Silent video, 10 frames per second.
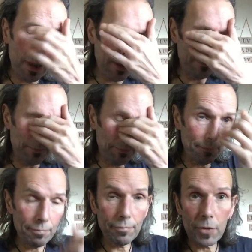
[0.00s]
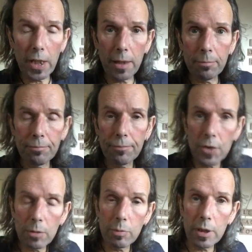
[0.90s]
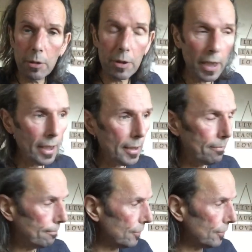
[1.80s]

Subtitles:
man. Yeah, seems to be okay.